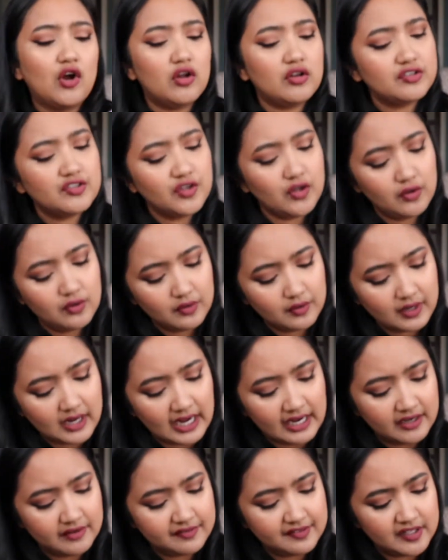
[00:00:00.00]
also
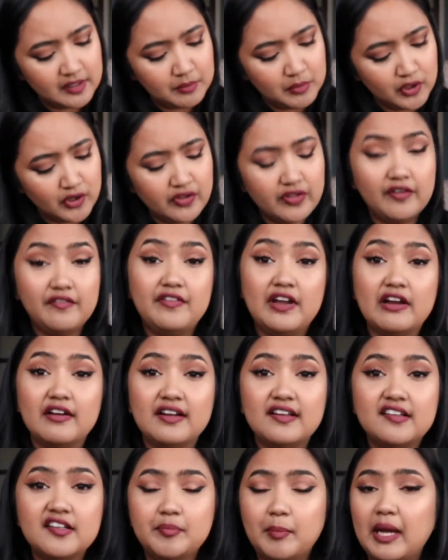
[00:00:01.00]
kind of similar. They're
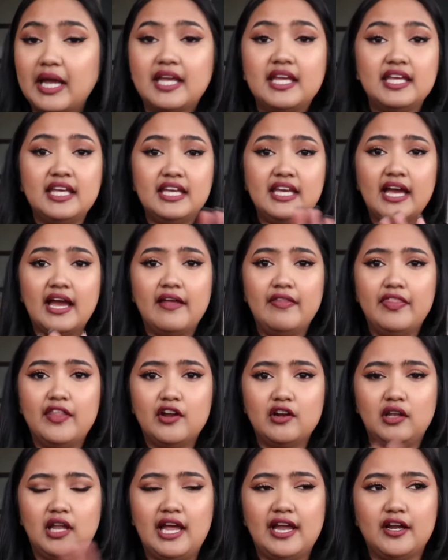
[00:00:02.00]
very spiky and
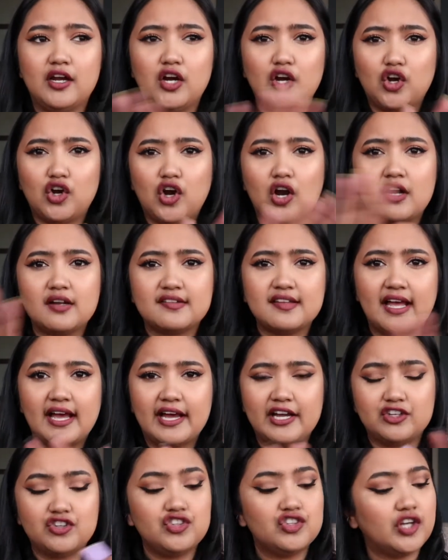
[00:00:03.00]
they're like a
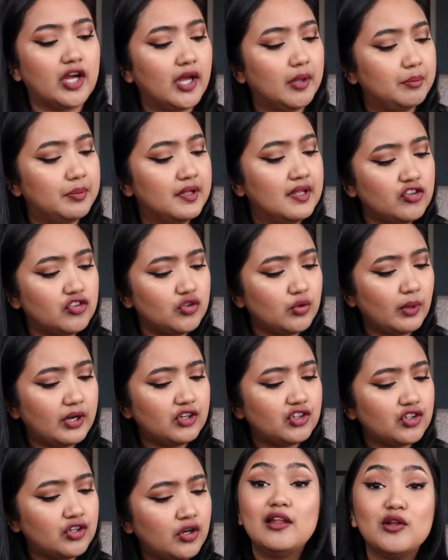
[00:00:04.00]
crosshatch type
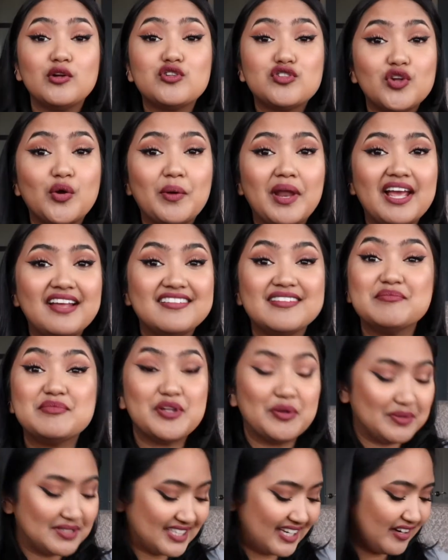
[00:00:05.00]
situation. It looks so nice. I'm
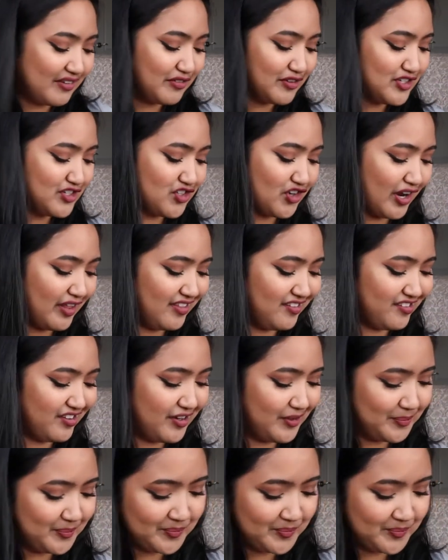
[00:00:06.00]
so excited to try these on.